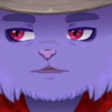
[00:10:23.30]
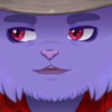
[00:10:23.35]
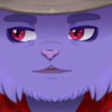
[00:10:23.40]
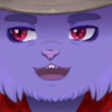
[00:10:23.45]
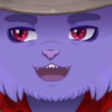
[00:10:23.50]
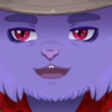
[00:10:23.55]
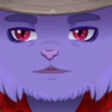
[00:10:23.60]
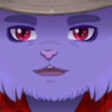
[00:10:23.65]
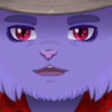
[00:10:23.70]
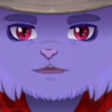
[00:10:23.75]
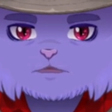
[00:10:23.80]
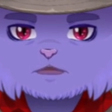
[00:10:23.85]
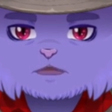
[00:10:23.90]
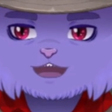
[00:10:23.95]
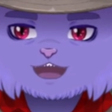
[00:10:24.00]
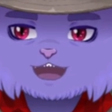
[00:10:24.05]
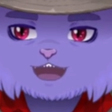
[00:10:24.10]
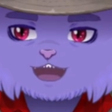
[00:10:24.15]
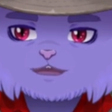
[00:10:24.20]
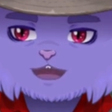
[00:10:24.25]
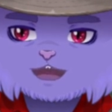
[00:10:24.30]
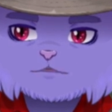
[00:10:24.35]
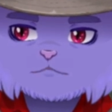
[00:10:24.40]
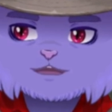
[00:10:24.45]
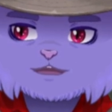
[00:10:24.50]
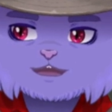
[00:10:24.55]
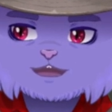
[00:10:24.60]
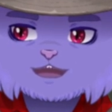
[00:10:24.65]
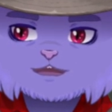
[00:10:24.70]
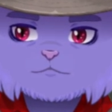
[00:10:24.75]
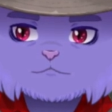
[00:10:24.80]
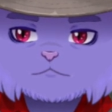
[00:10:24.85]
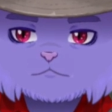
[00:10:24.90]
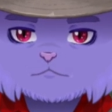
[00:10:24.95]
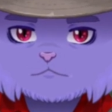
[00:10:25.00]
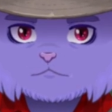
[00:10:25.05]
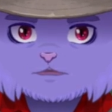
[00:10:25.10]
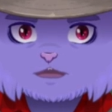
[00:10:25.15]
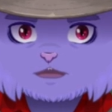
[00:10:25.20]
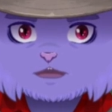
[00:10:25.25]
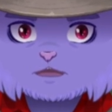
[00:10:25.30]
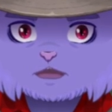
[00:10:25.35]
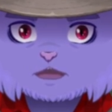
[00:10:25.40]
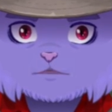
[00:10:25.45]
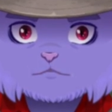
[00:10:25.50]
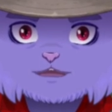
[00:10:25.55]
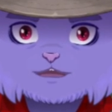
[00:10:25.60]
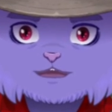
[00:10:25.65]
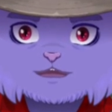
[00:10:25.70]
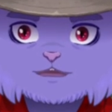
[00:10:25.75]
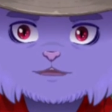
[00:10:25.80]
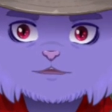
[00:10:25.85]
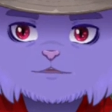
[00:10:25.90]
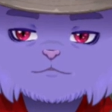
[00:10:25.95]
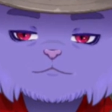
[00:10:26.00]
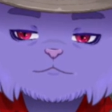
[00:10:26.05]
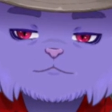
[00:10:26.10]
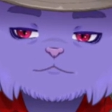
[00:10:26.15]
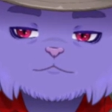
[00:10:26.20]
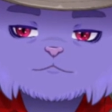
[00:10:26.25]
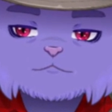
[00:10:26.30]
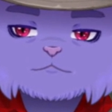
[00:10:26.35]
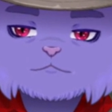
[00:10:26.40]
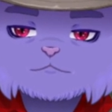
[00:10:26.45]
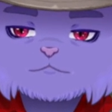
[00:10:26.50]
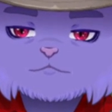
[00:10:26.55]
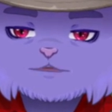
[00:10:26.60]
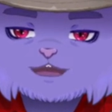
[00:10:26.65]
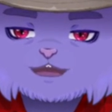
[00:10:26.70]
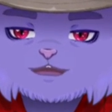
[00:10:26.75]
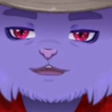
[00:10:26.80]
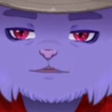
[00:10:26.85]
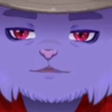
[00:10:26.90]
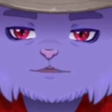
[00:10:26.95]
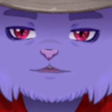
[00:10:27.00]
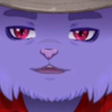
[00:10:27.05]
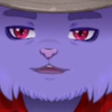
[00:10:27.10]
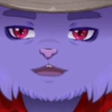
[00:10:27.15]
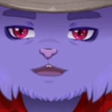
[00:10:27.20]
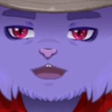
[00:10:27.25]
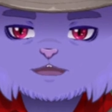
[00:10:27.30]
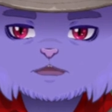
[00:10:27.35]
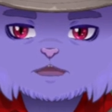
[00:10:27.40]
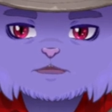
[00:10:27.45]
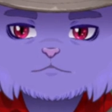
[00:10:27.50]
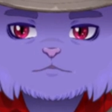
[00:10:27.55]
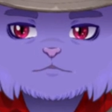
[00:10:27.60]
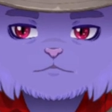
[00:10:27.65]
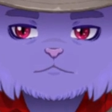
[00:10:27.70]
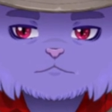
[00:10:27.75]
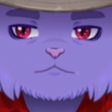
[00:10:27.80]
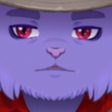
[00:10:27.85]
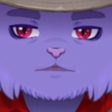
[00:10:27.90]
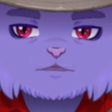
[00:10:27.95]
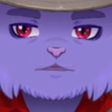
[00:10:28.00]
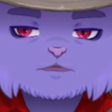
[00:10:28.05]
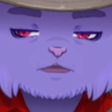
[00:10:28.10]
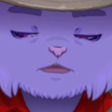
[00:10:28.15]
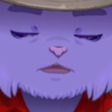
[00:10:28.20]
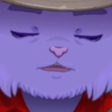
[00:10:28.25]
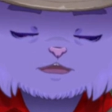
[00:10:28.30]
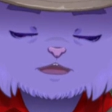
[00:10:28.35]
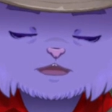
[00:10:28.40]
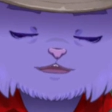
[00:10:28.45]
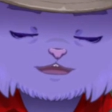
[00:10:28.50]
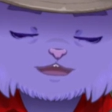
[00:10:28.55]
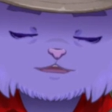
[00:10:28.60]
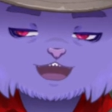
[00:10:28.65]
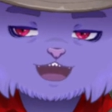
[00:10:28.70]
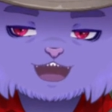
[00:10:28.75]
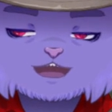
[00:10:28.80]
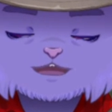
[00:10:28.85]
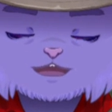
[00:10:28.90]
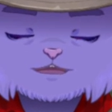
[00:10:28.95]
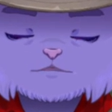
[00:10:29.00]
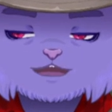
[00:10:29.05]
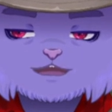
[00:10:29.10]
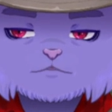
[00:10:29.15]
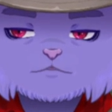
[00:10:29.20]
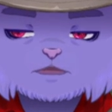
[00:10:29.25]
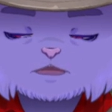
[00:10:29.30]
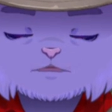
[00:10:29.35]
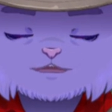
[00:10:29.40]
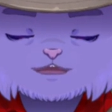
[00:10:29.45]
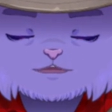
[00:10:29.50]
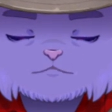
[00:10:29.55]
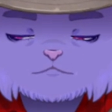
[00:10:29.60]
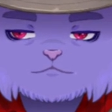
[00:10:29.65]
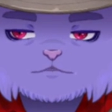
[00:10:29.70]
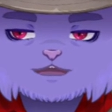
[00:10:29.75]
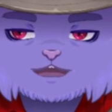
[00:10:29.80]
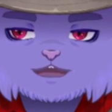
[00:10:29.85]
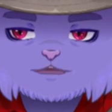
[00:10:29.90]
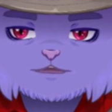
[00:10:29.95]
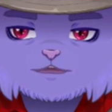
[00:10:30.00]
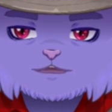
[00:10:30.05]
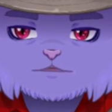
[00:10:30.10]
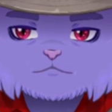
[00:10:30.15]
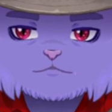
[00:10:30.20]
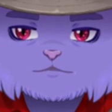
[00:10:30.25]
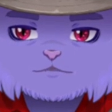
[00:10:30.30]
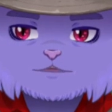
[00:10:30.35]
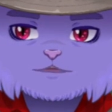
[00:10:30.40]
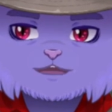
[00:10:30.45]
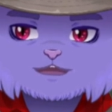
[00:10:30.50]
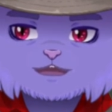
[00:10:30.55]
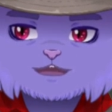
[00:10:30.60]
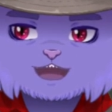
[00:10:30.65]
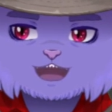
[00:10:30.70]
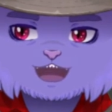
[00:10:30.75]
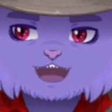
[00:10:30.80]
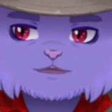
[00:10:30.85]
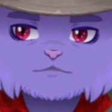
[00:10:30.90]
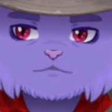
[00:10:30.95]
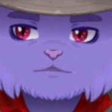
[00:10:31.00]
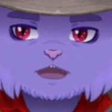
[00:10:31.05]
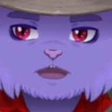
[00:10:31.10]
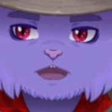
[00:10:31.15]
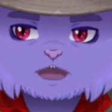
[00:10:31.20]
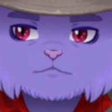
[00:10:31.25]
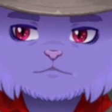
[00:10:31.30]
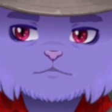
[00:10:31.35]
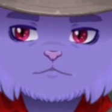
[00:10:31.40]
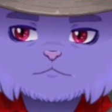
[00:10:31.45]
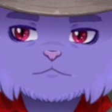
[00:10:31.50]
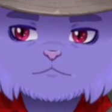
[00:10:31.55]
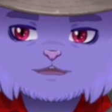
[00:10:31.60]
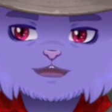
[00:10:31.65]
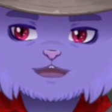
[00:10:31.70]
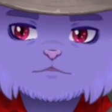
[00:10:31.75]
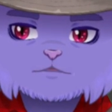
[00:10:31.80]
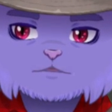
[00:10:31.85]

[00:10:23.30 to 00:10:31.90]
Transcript: on? That is on, but it wasn't. So whenever they managed to, I have no idea how they got a hold of the password. So whenever they managed to